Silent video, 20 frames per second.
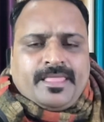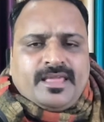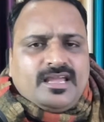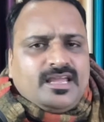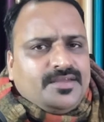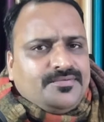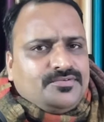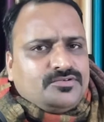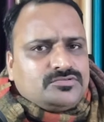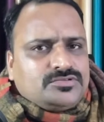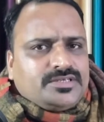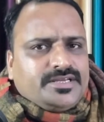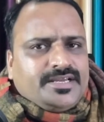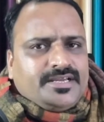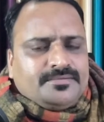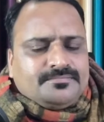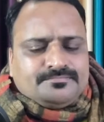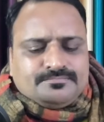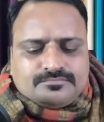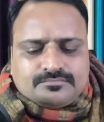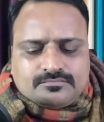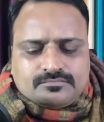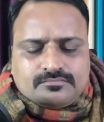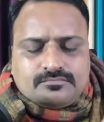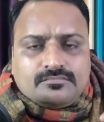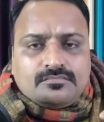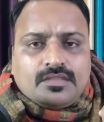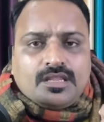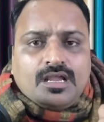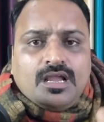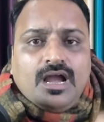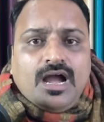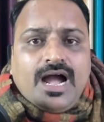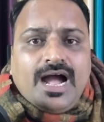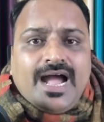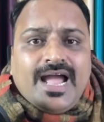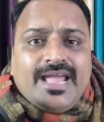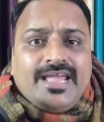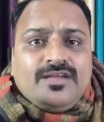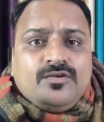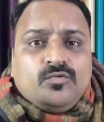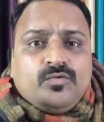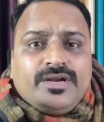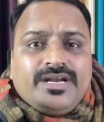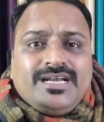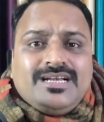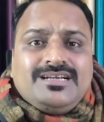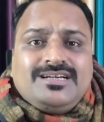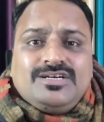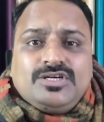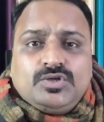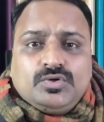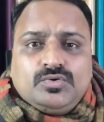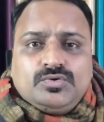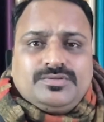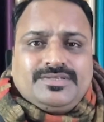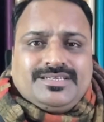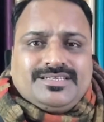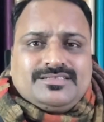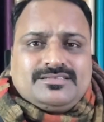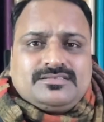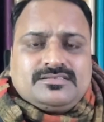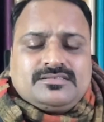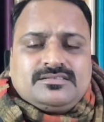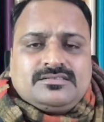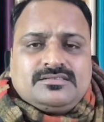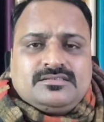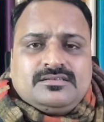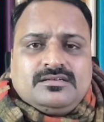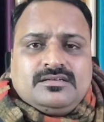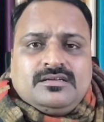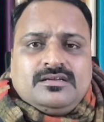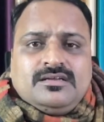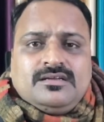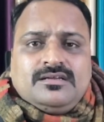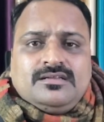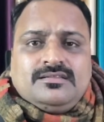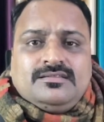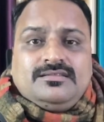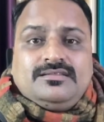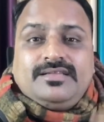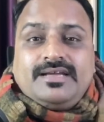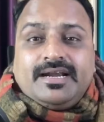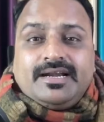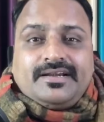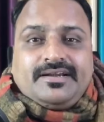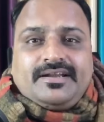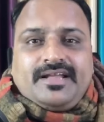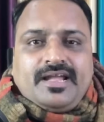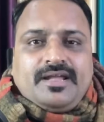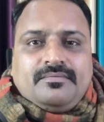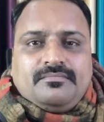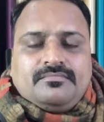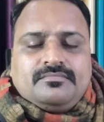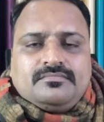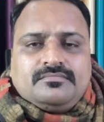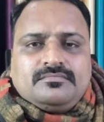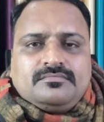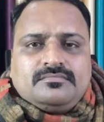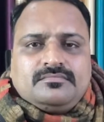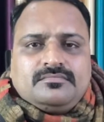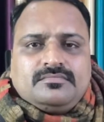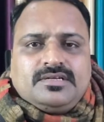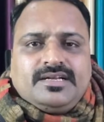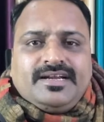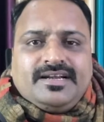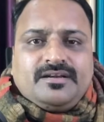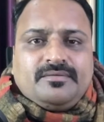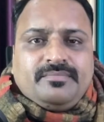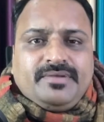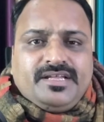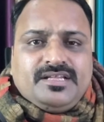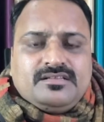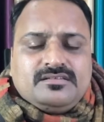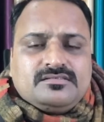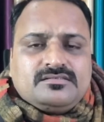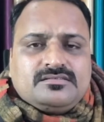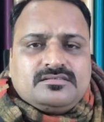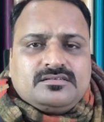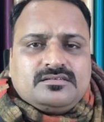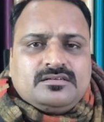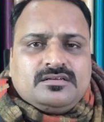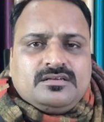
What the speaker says: If you say, I will do this that time, it means